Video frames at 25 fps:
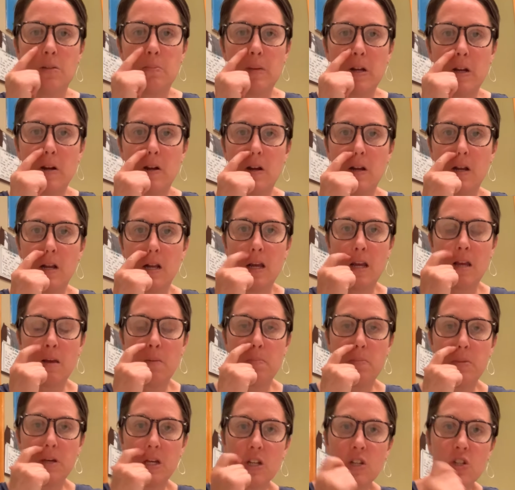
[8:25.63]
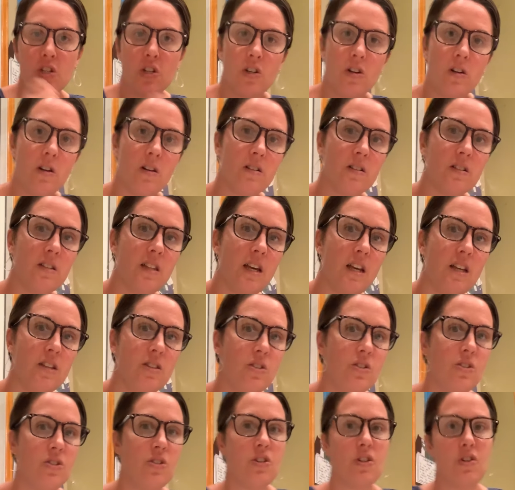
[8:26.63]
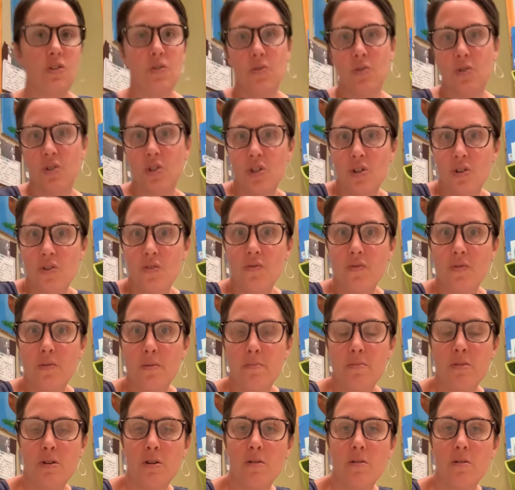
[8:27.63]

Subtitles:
Barrett and I a picture on Class Dojo from